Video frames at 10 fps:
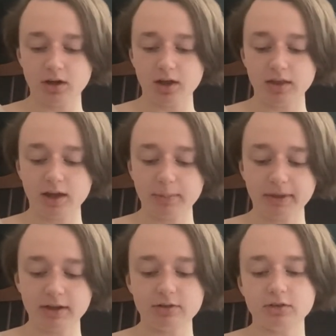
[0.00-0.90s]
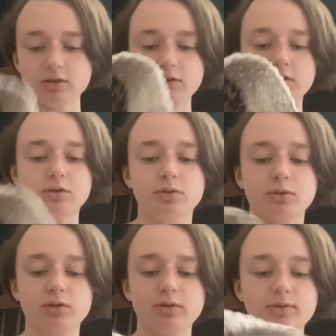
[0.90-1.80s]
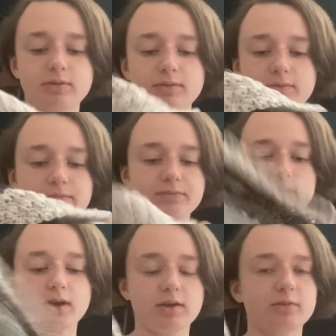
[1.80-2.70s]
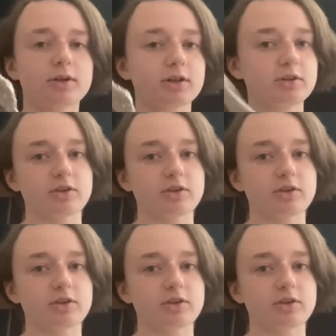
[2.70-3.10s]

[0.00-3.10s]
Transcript: I think I planned to do because I'm not going to